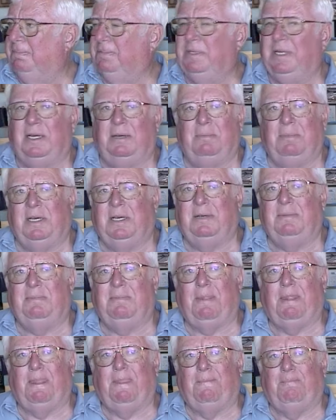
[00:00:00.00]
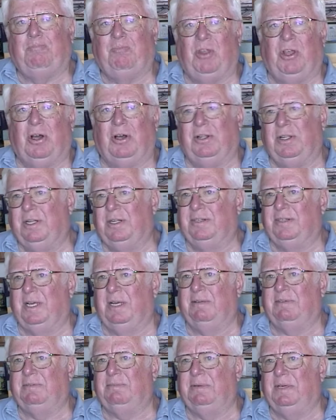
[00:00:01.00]
up Sand Bay. They all did the
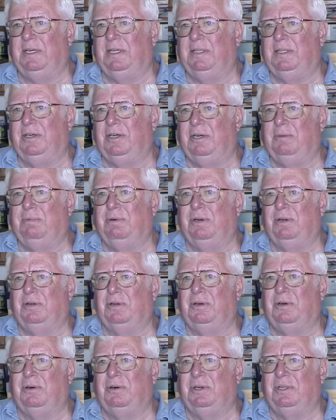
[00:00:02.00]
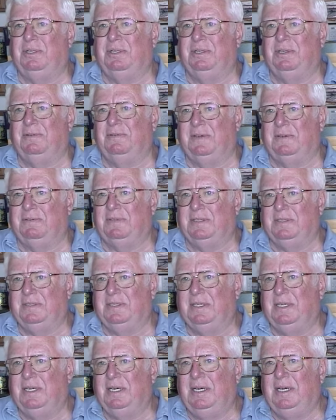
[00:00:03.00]
same speed. They all burned coal in the
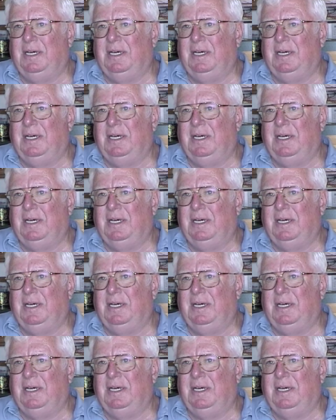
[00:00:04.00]
50s.